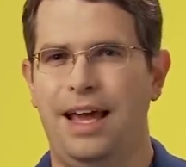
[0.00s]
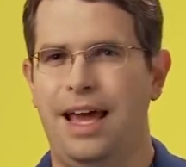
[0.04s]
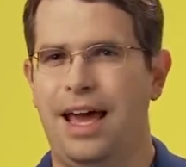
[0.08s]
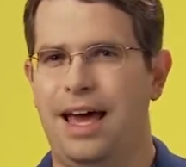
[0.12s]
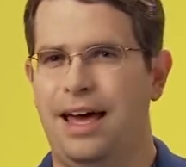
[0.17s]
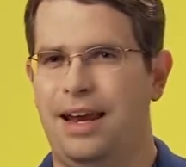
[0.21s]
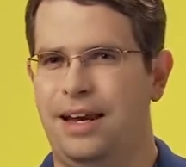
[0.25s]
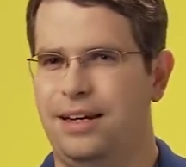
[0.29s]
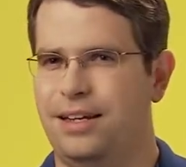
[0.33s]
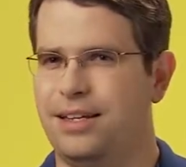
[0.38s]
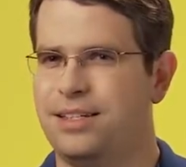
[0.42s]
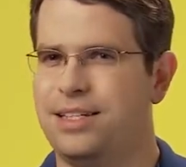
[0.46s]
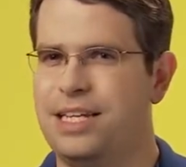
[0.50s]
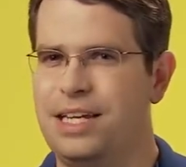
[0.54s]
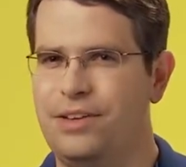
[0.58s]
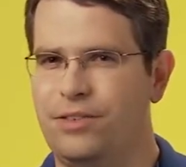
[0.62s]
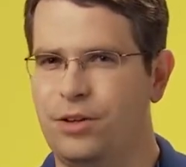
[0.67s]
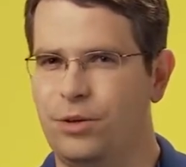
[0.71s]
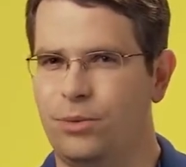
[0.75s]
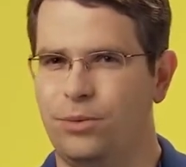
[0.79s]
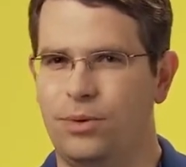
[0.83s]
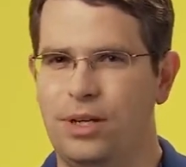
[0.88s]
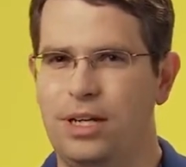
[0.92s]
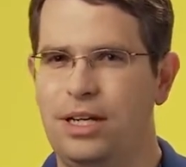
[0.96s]
and it doesn't
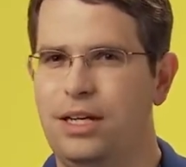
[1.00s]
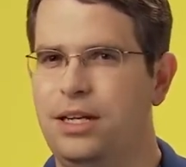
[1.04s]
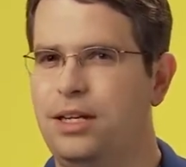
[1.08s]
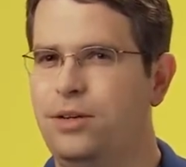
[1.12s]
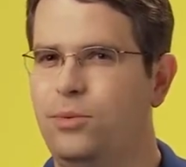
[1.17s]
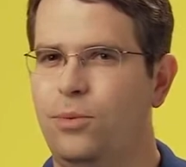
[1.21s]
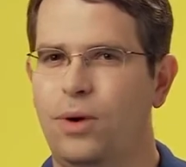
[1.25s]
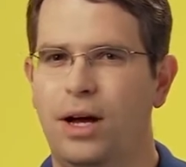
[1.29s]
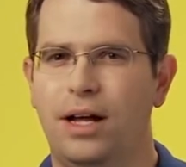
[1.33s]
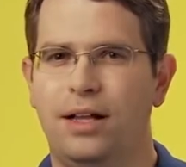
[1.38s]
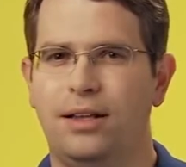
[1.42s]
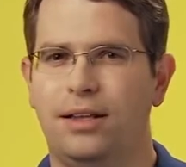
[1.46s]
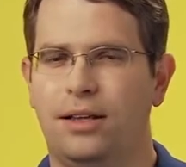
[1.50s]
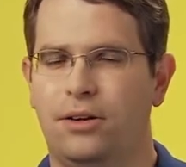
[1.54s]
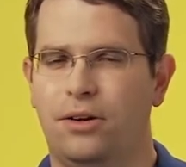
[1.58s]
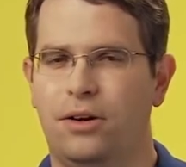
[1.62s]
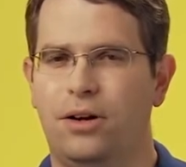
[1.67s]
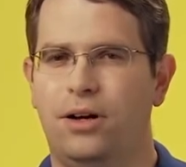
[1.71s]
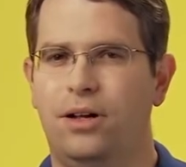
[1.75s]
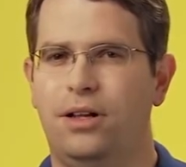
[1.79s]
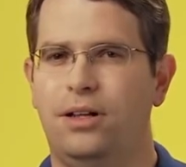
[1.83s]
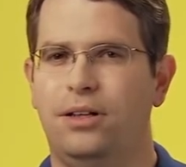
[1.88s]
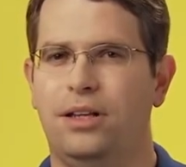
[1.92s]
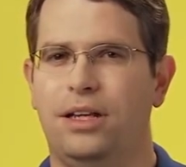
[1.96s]
even read well at
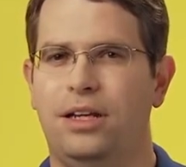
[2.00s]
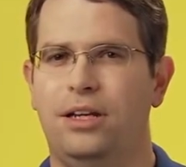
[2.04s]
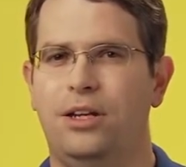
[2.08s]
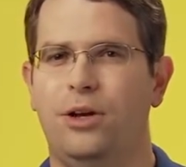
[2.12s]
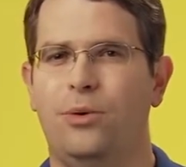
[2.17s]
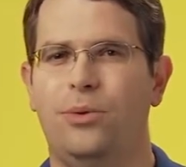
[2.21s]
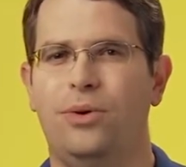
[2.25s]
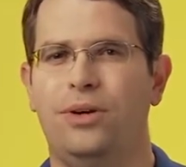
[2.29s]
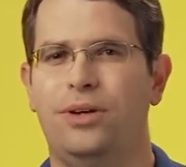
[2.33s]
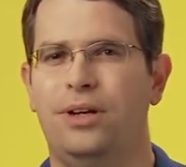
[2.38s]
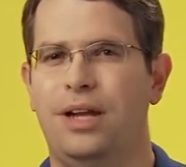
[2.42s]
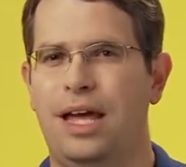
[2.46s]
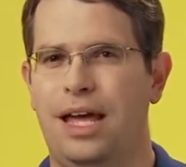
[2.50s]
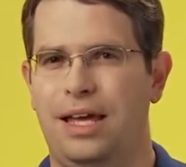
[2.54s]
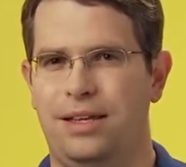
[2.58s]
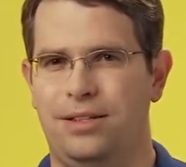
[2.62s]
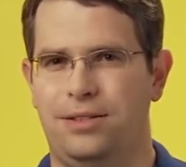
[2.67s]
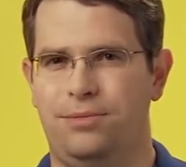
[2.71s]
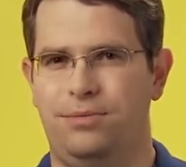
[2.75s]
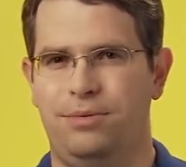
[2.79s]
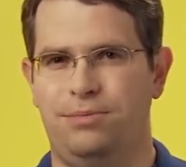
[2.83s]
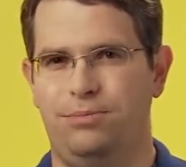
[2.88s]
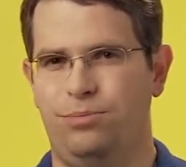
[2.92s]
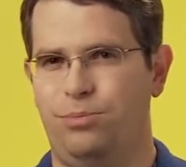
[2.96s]
all and no one
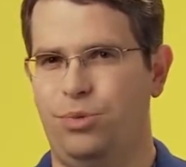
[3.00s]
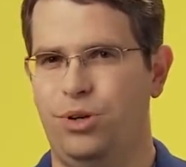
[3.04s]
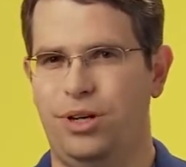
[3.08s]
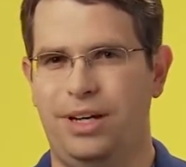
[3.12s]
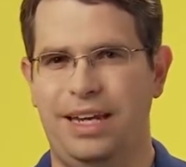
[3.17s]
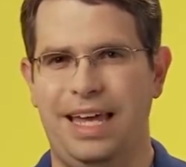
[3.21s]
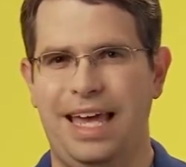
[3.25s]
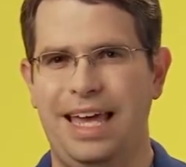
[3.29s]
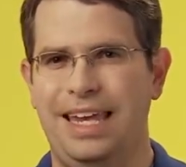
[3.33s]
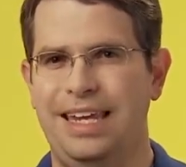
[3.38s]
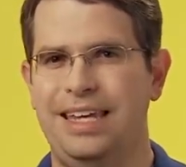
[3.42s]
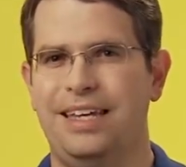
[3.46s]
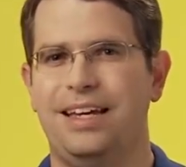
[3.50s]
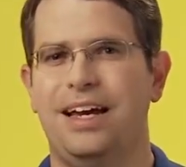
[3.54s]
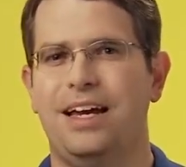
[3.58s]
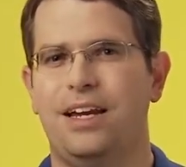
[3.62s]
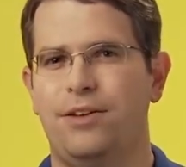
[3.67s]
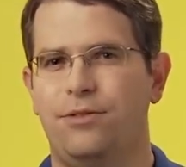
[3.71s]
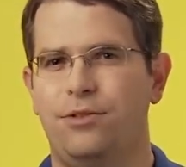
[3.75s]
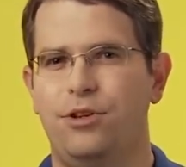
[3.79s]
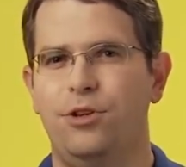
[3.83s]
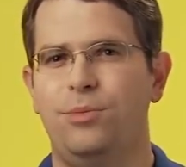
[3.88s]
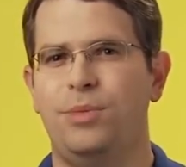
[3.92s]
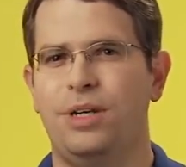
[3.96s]
has put any kind
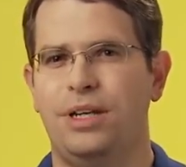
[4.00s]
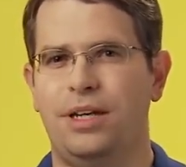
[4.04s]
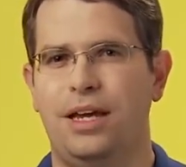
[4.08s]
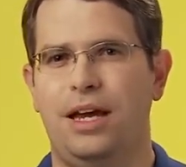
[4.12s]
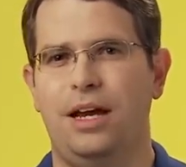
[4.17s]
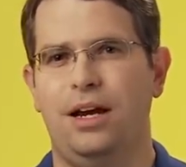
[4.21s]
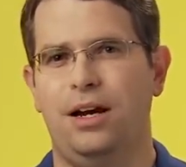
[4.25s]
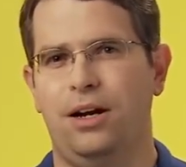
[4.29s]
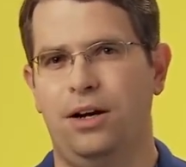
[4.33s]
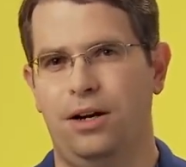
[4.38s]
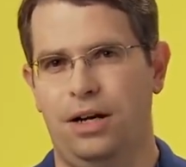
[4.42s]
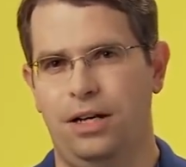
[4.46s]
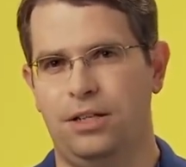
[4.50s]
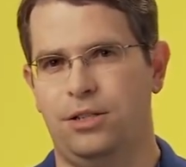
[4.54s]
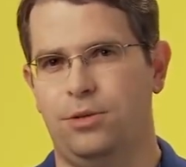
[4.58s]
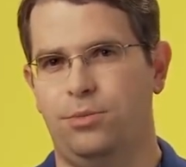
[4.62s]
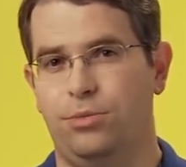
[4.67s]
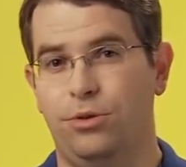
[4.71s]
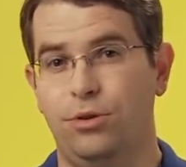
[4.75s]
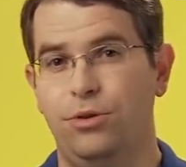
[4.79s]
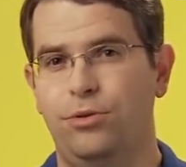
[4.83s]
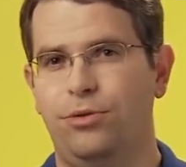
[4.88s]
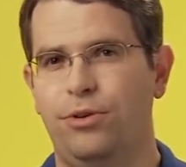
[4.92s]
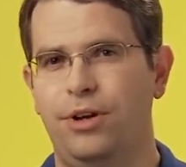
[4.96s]
of human care into
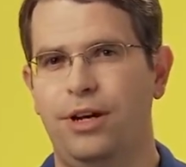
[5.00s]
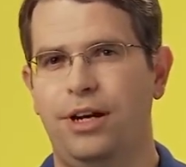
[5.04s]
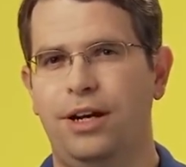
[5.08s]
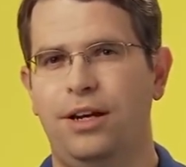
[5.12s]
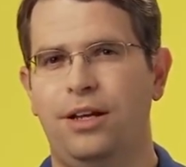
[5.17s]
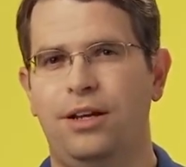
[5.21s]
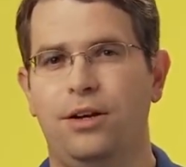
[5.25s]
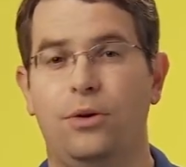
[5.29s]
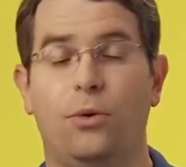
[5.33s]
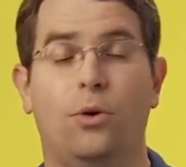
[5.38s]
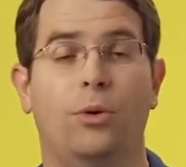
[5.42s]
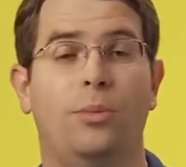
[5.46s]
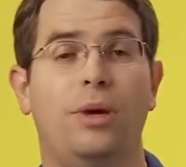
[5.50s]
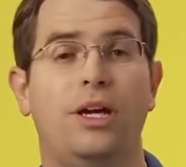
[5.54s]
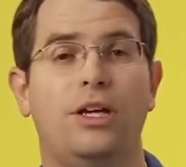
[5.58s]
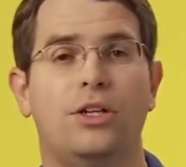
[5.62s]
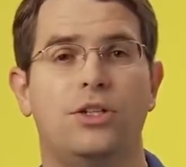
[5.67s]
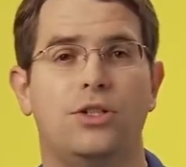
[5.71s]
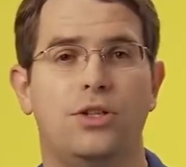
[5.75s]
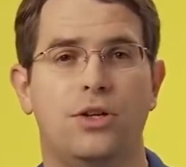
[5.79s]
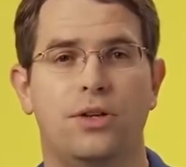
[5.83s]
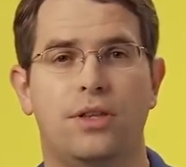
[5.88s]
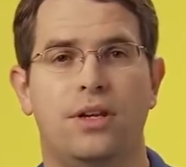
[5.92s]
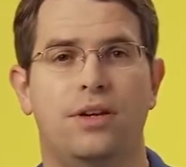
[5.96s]
proofreading it or making
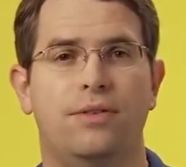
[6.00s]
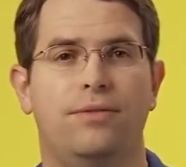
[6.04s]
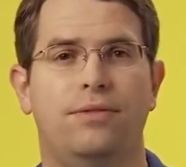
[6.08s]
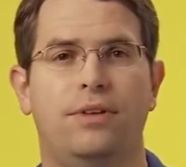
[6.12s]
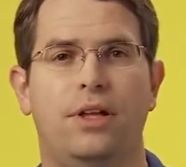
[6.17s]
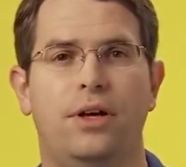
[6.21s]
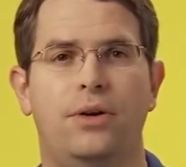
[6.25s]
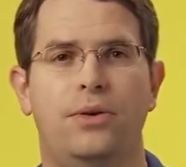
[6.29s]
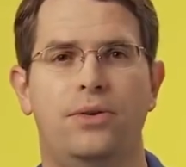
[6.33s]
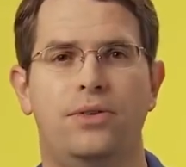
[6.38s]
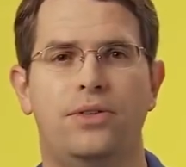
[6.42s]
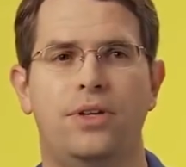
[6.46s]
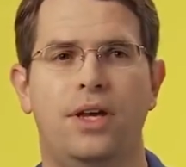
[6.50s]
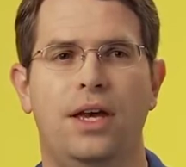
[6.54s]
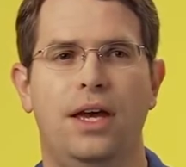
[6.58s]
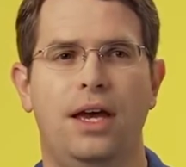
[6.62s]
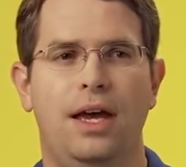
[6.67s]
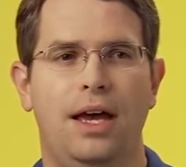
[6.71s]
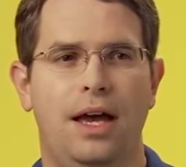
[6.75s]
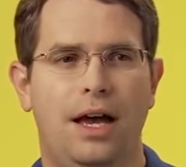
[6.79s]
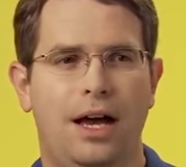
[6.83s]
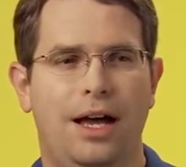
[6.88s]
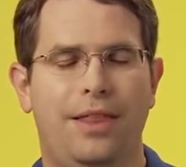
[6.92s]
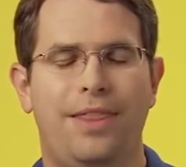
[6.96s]
sure that it flows,
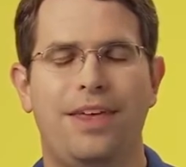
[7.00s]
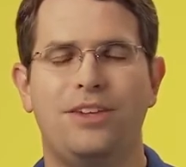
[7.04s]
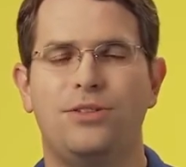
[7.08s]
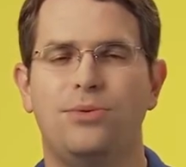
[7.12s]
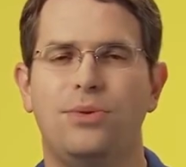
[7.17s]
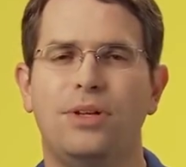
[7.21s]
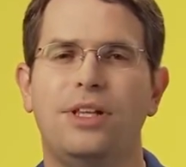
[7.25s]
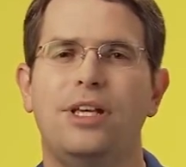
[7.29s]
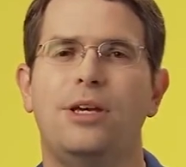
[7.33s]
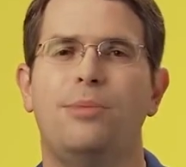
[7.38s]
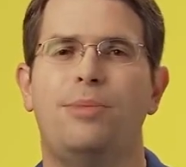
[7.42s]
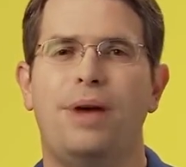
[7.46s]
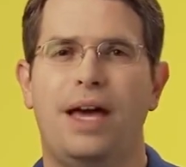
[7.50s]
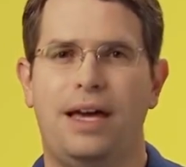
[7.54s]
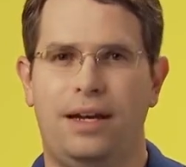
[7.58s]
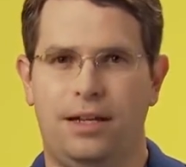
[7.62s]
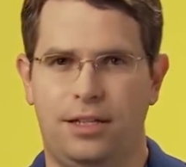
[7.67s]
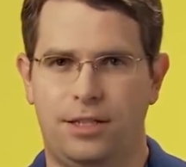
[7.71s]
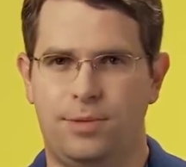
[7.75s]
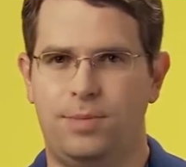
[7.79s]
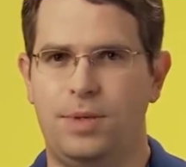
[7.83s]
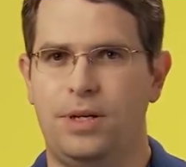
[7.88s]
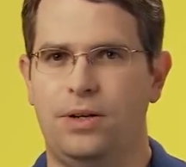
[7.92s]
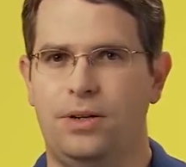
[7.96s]
that's really a bad
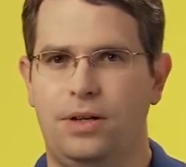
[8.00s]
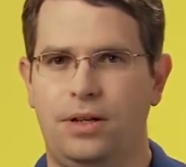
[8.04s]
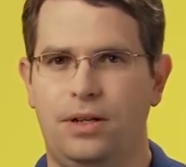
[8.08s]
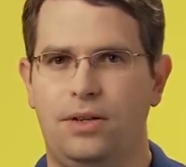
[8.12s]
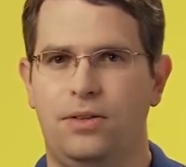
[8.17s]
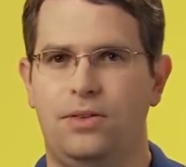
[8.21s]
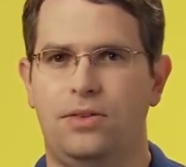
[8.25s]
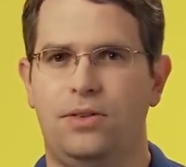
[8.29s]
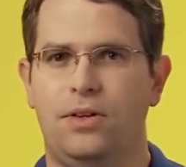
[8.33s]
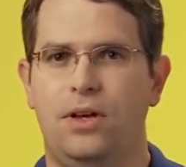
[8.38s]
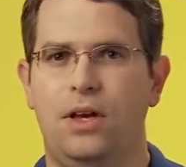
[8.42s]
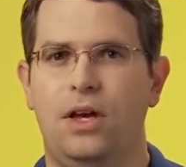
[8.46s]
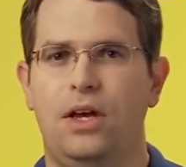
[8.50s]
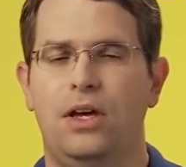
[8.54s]
experience.